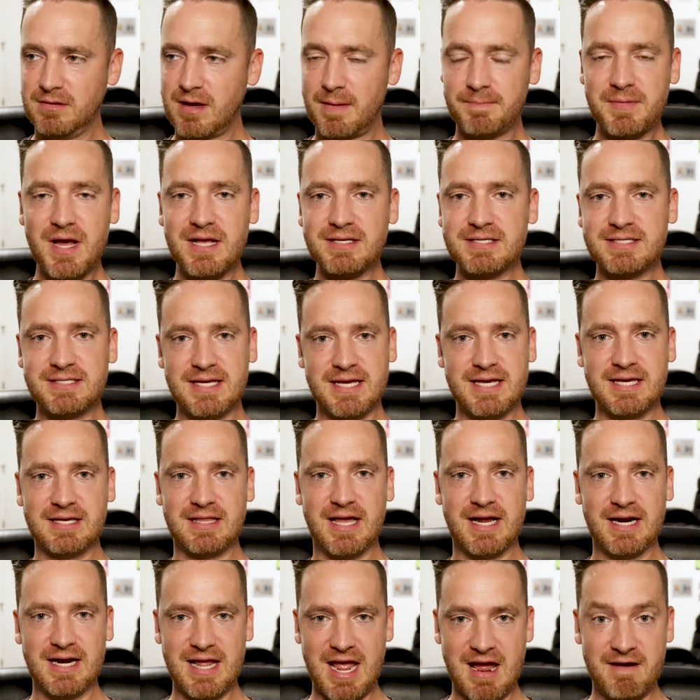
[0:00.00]
I'm not saying
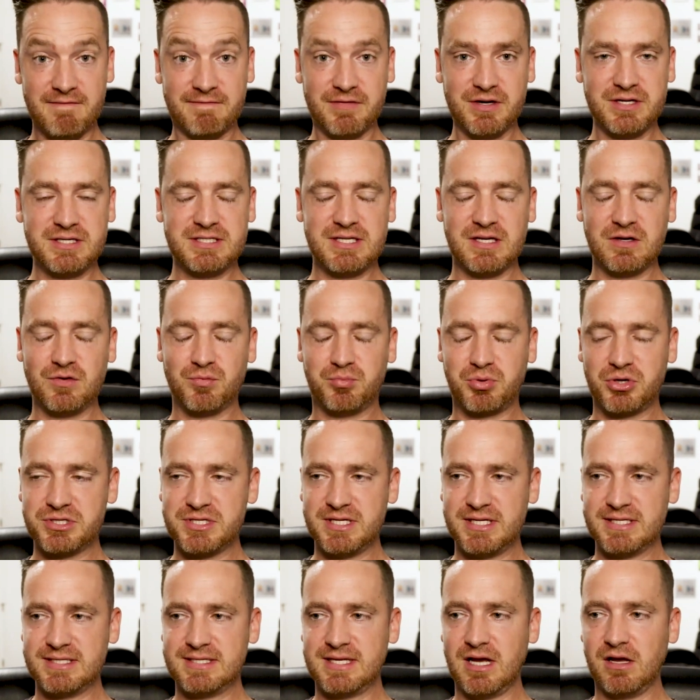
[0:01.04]
that every single
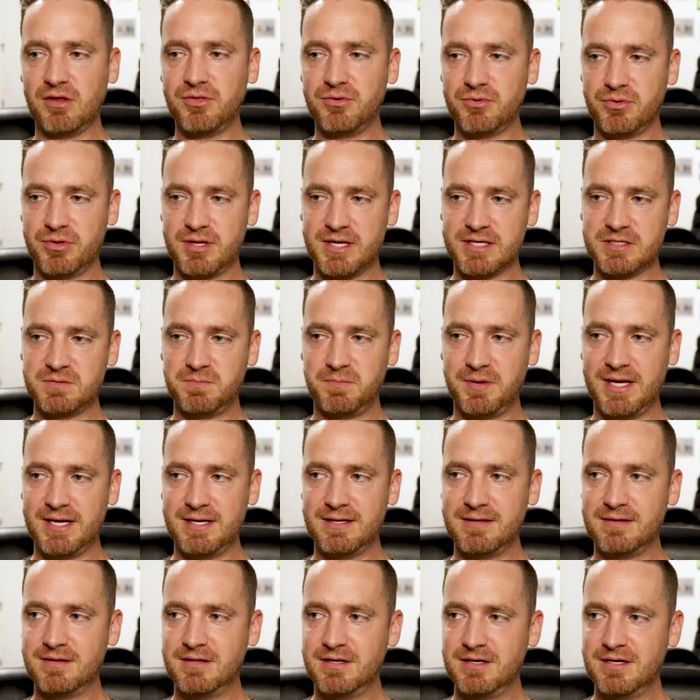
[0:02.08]
person has dealt through this,
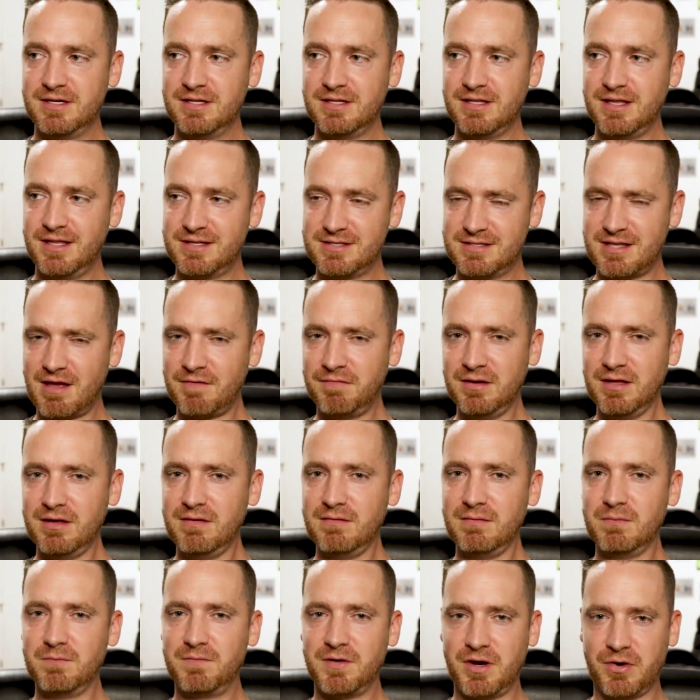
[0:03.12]
but it's
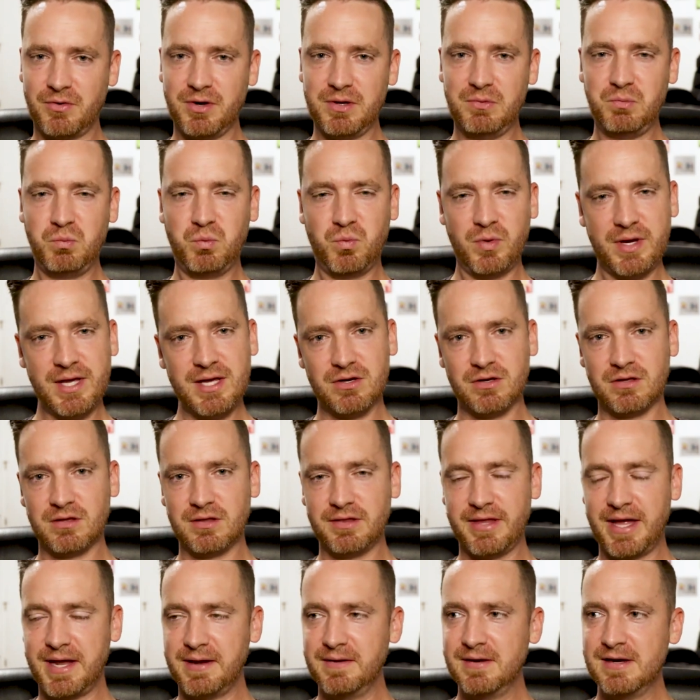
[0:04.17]
definitely very real.
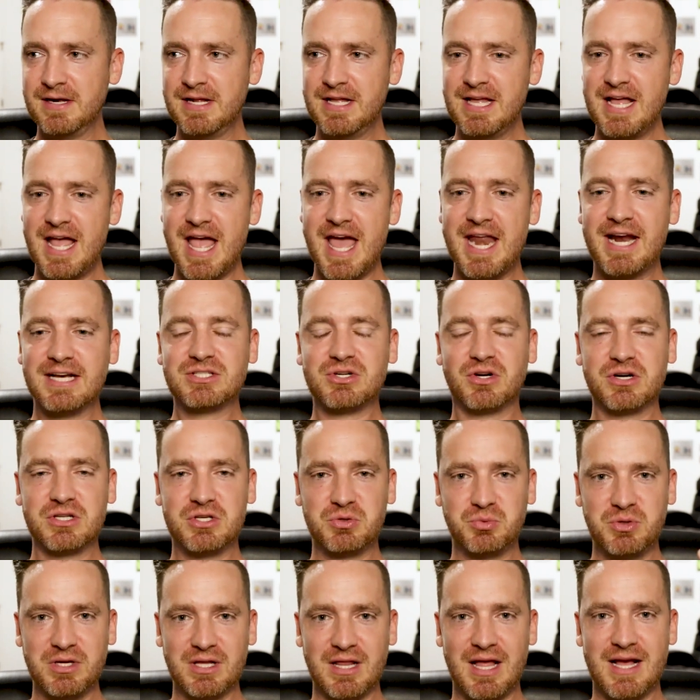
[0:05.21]
That and I
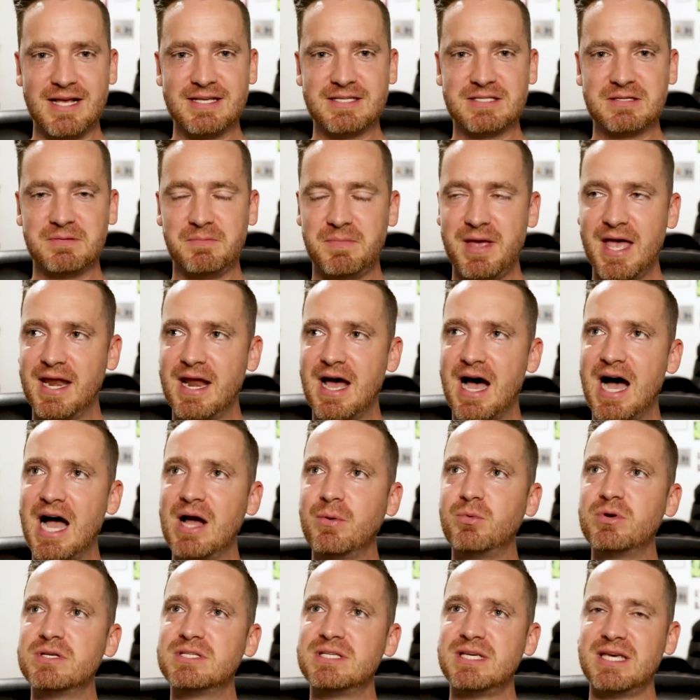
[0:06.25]
started to realize, man,
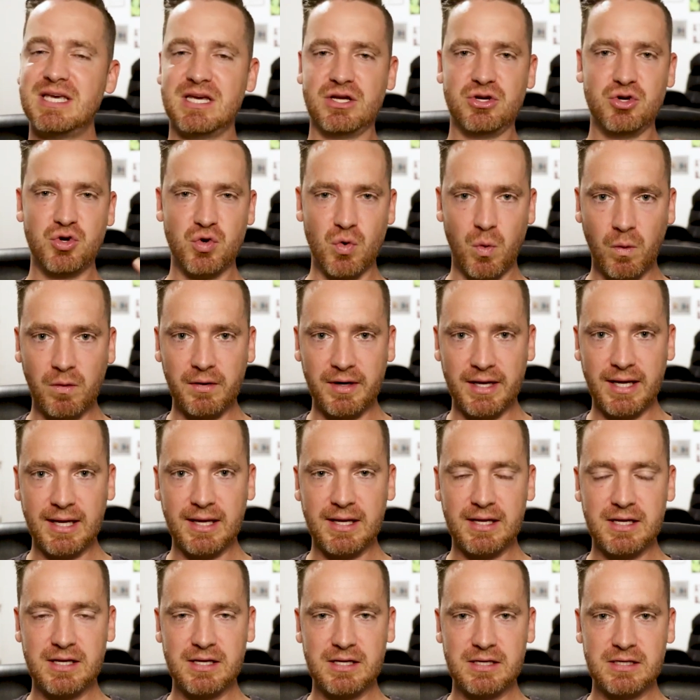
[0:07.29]
I was
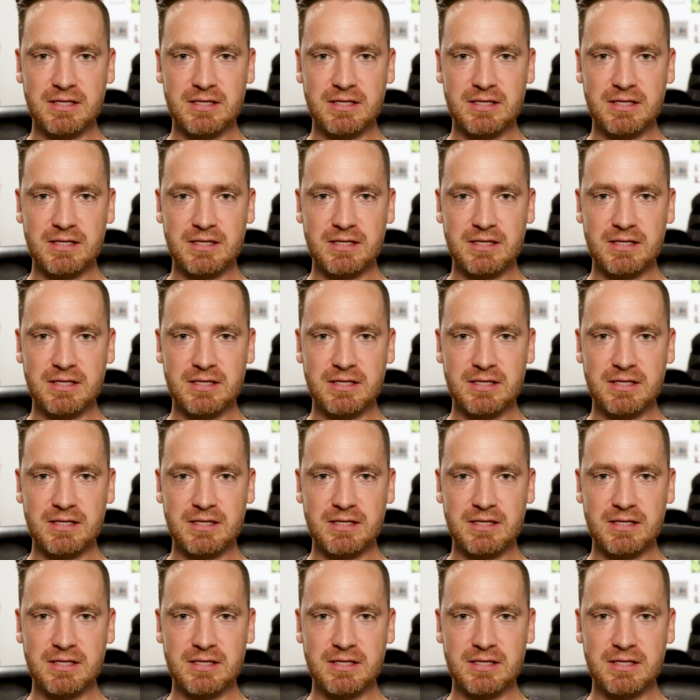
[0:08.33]
ignoring.